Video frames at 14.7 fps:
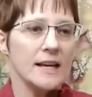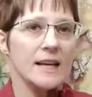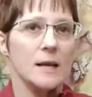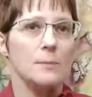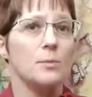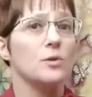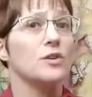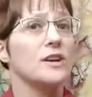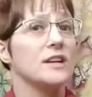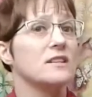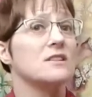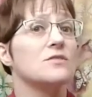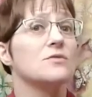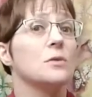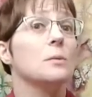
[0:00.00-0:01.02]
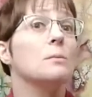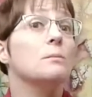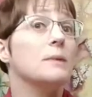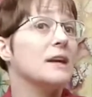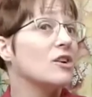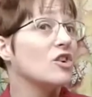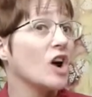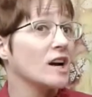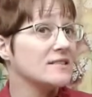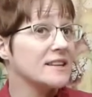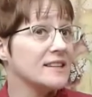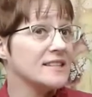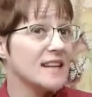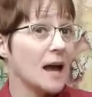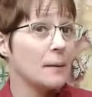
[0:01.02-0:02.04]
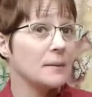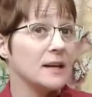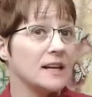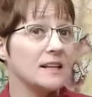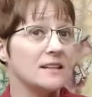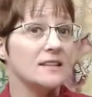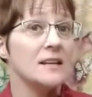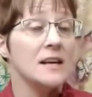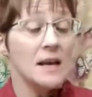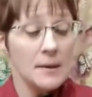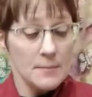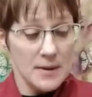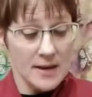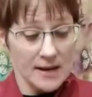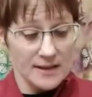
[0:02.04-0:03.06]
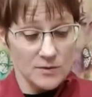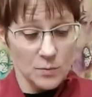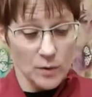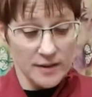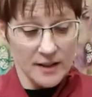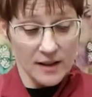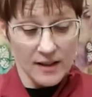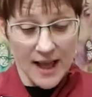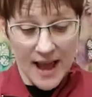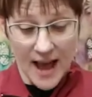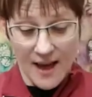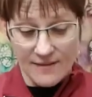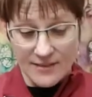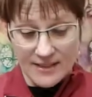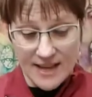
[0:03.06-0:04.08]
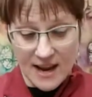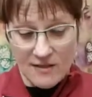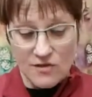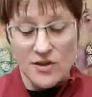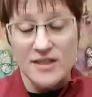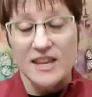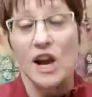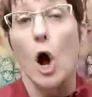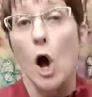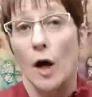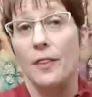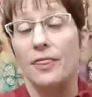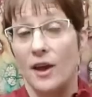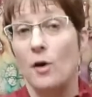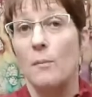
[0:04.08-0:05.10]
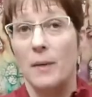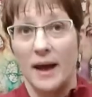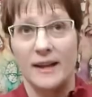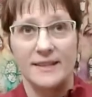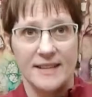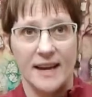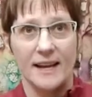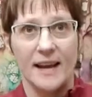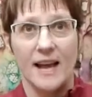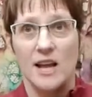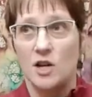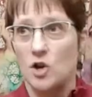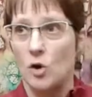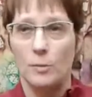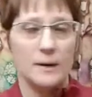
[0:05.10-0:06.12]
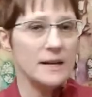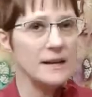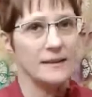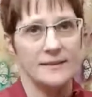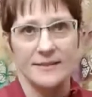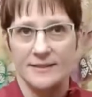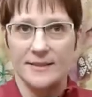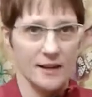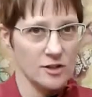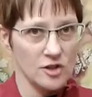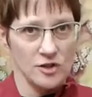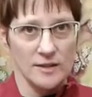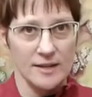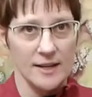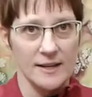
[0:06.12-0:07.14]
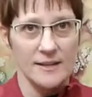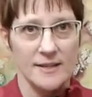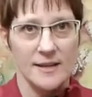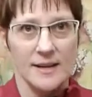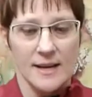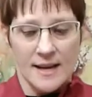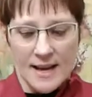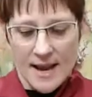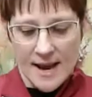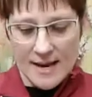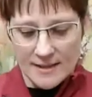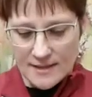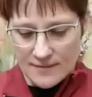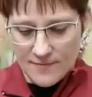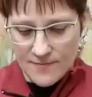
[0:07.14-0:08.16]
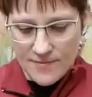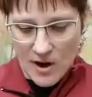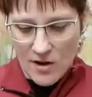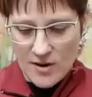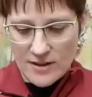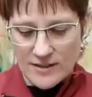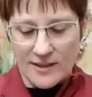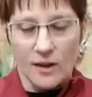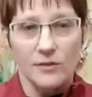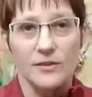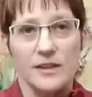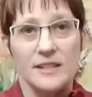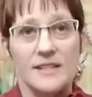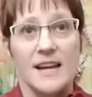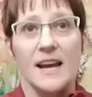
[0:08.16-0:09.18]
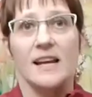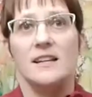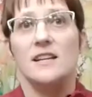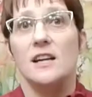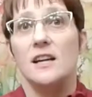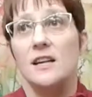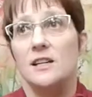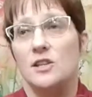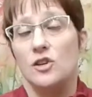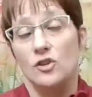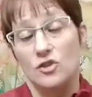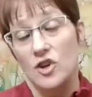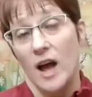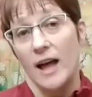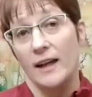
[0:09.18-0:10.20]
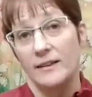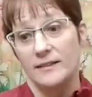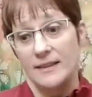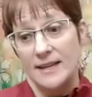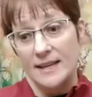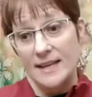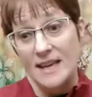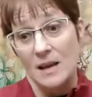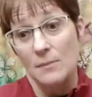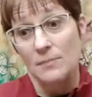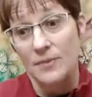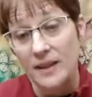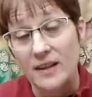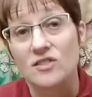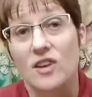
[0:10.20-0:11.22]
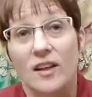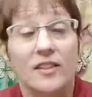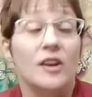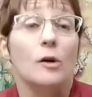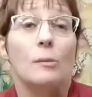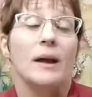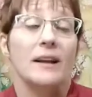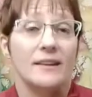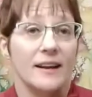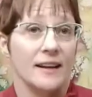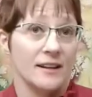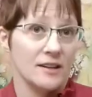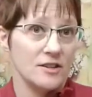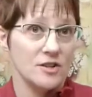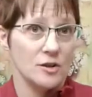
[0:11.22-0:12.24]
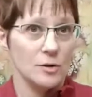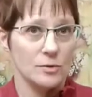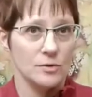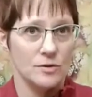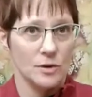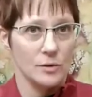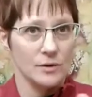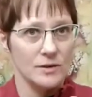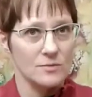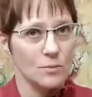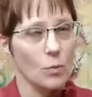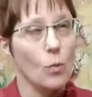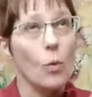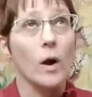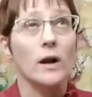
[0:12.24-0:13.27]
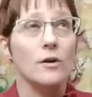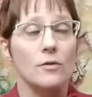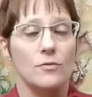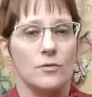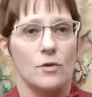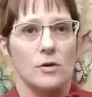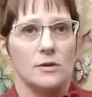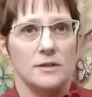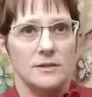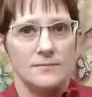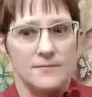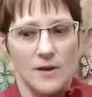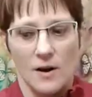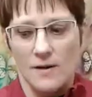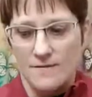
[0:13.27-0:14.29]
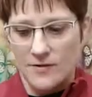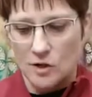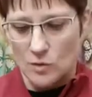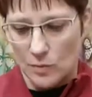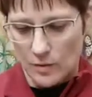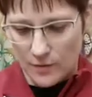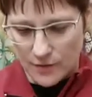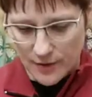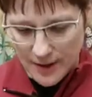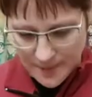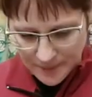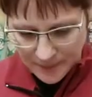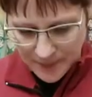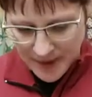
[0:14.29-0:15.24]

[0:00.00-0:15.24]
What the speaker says: keep your kids from being cross-contaminated, because what they'll have is everything on their bandana and nobody else touches it. It's very self-contained, and your child can keep things on their bandana too, so it's wonderful. It's very visual for them.